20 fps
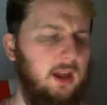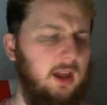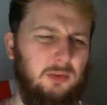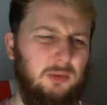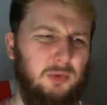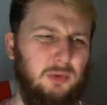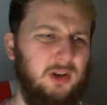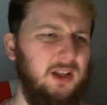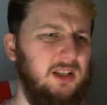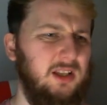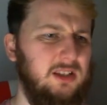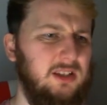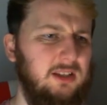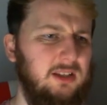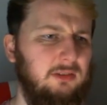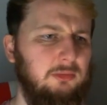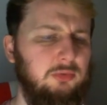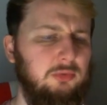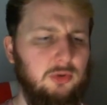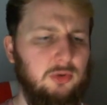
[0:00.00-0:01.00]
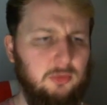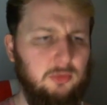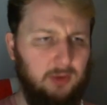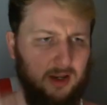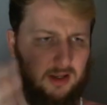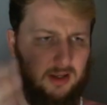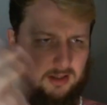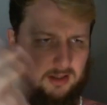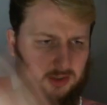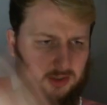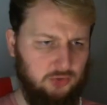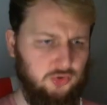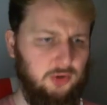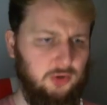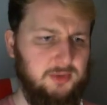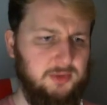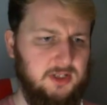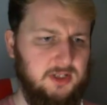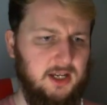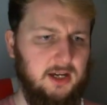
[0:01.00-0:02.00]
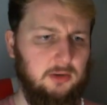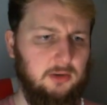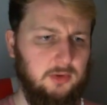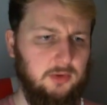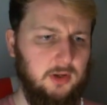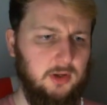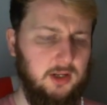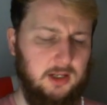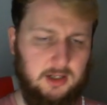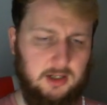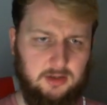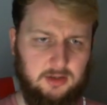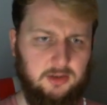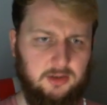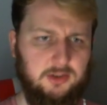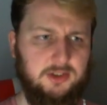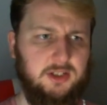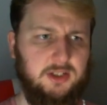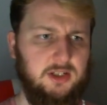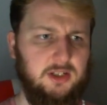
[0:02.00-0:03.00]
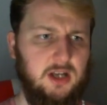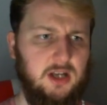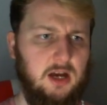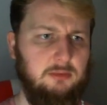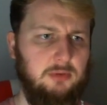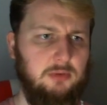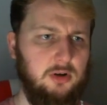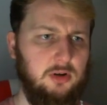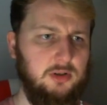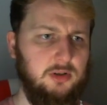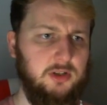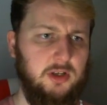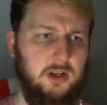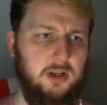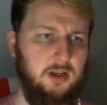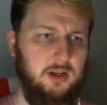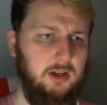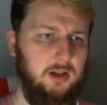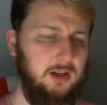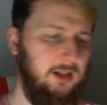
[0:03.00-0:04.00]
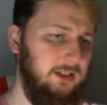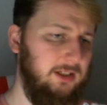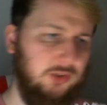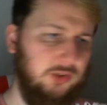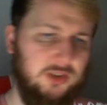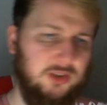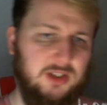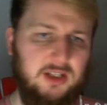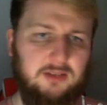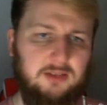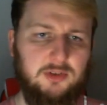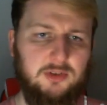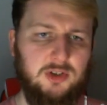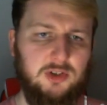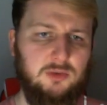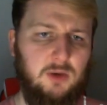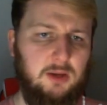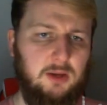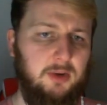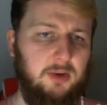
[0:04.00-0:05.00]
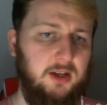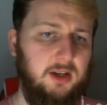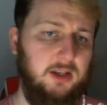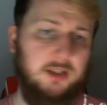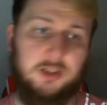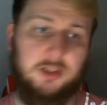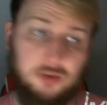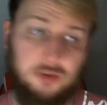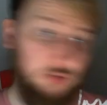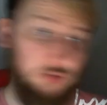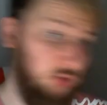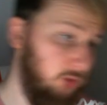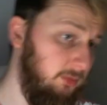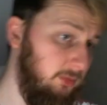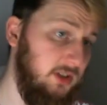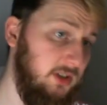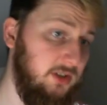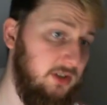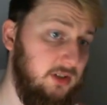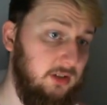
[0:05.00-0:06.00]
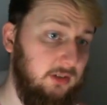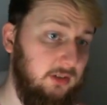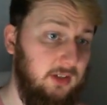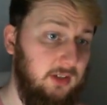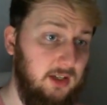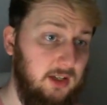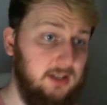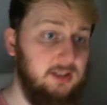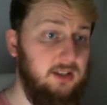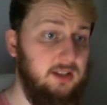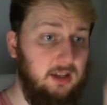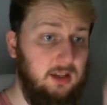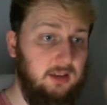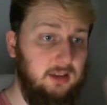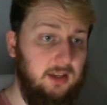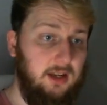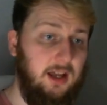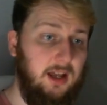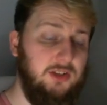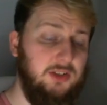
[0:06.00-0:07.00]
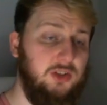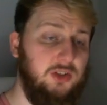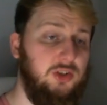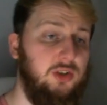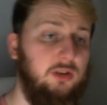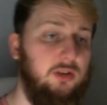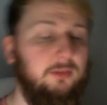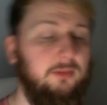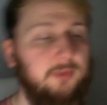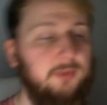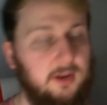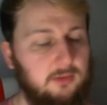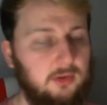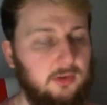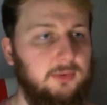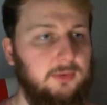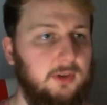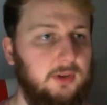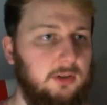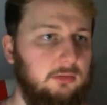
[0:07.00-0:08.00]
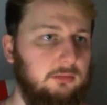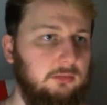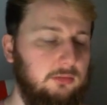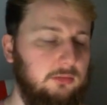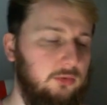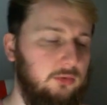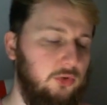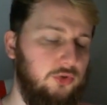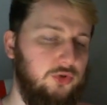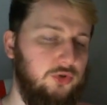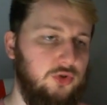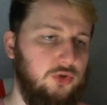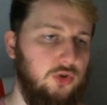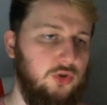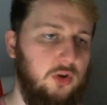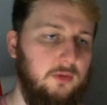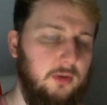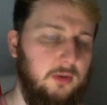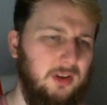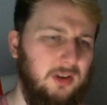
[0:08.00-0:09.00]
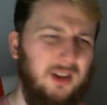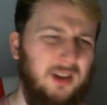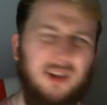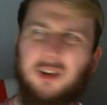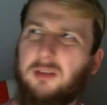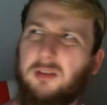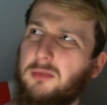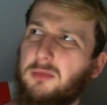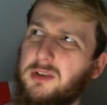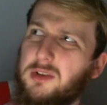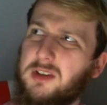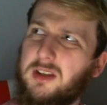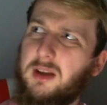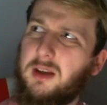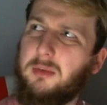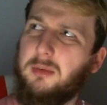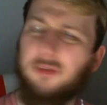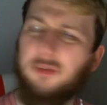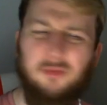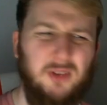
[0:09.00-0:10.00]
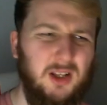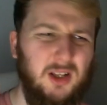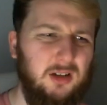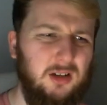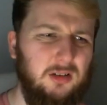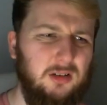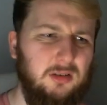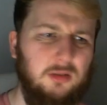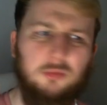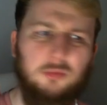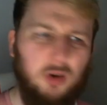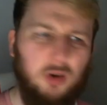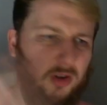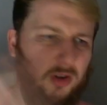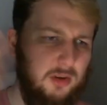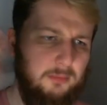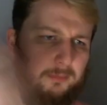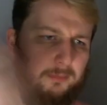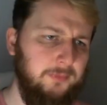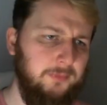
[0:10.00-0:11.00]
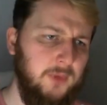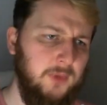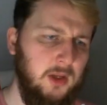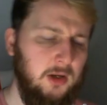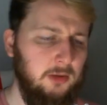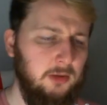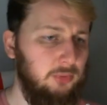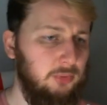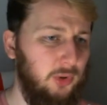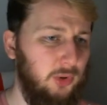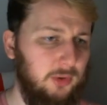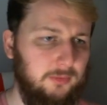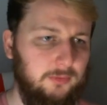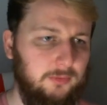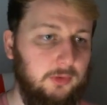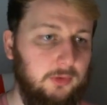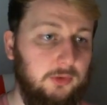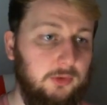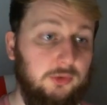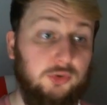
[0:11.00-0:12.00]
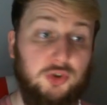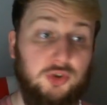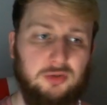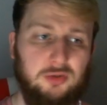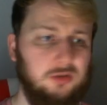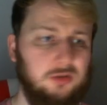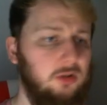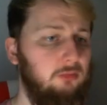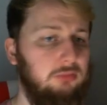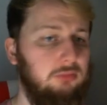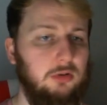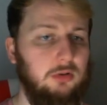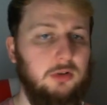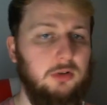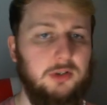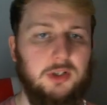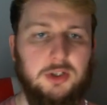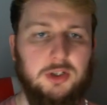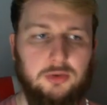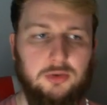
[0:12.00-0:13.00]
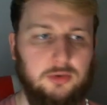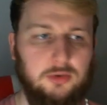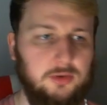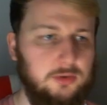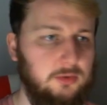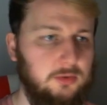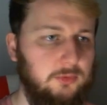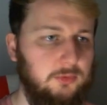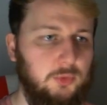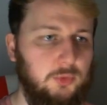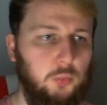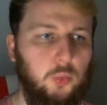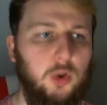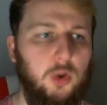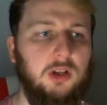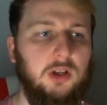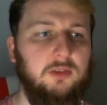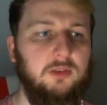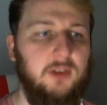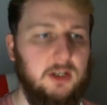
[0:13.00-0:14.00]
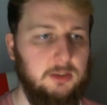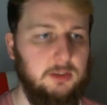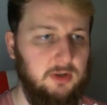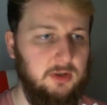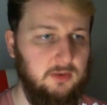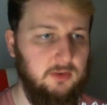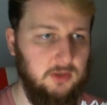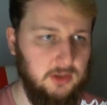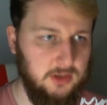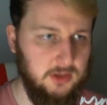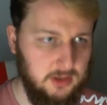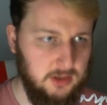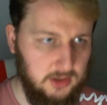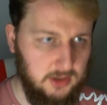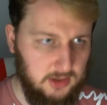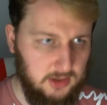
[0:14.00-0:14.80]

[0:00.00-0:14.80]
one against Liverpool where it drops down into the 6-yard box and he doesn't even swipe at it, he dummies, takes it and then has a shot. Fair enough, it goes just over. Was it them or Villa? One of them. But shows composure, shows world of experience,